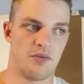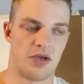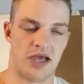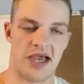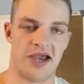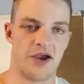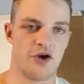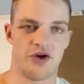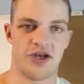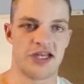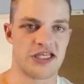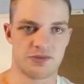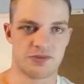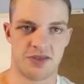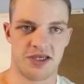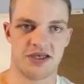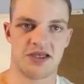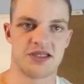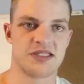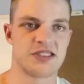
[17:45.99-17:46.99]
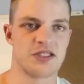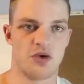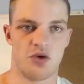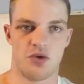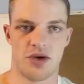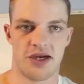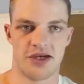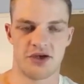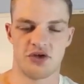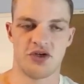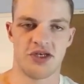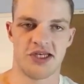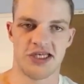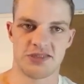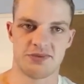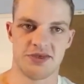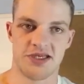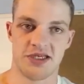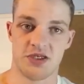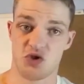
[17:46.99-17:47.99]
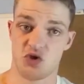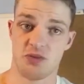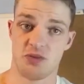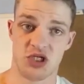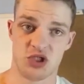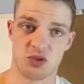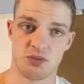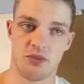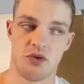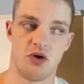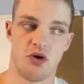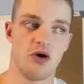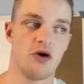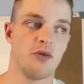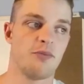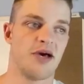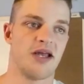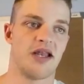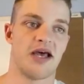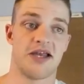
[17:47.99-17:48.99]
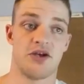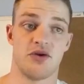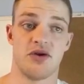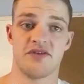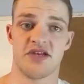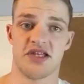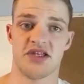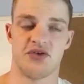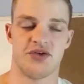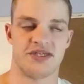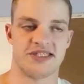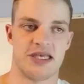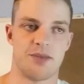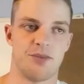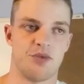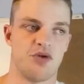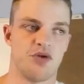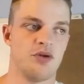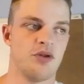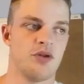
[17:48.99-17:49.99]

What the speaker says: I already explained it, so I don't need to explain too much more, but I do have another example.